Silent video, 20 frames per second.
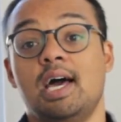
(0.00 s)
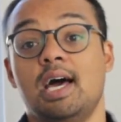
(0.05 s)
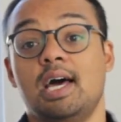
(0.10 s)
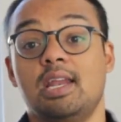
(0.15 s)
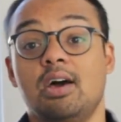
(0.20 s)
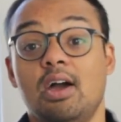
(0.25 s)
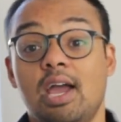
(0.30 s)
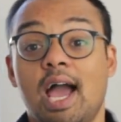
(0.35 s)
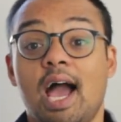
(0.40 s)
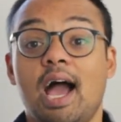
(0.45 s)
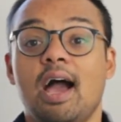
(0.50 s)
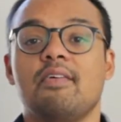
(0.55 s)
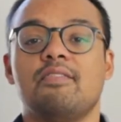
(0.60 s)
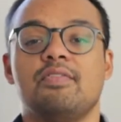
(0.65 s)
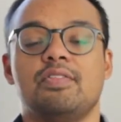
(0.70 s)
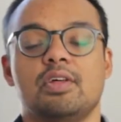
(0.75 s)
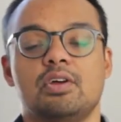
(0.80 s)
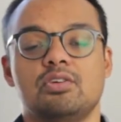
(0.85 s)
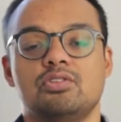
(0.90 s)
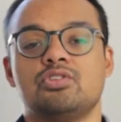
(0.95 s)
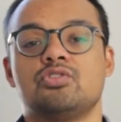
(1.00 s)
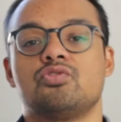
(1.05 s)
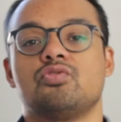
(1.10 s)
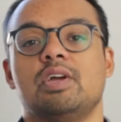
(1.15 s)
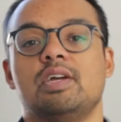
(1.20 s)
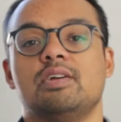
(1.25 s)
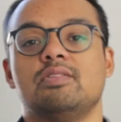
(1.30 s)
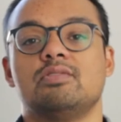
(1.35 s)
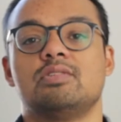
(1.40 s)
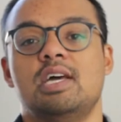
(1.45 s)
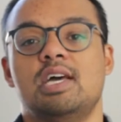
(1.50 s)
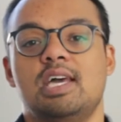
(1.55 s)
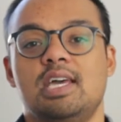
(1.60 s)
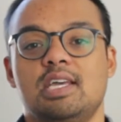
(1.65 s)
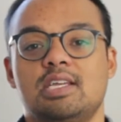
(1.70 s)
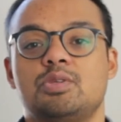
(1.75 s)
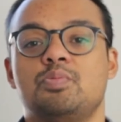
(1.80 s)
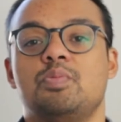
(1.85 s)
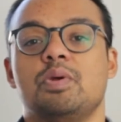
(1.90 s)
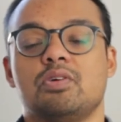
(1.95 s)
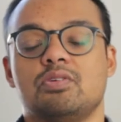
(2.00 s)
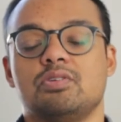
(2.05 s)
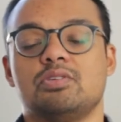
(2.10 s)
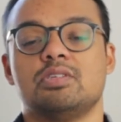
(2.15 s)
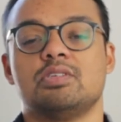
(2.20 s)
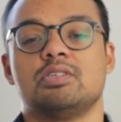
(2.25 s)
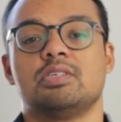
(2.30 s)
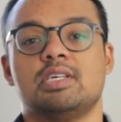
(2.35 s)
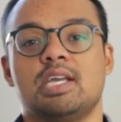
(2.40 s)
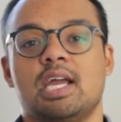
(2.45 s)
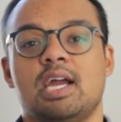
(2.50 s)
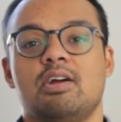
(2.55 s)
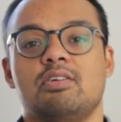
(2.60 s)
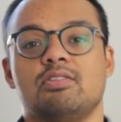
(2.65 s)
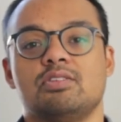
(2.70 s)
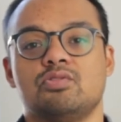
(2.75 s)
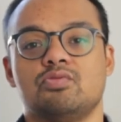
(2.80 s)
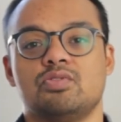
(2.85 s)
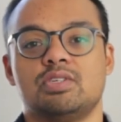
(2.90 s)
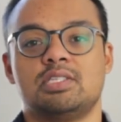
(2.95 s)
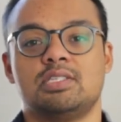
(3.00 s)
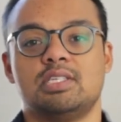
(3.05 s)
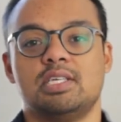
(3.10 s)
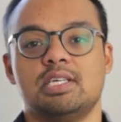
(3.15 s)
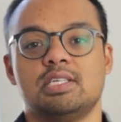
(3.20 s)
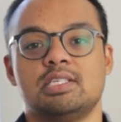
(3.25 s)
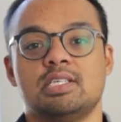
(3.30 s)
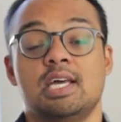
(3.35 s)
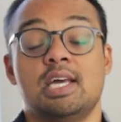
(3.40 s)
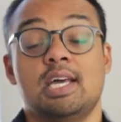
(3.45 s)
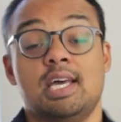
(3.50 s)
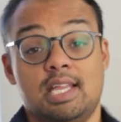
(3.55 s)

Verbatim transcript: And I have those strengths, experiences, and characteristics.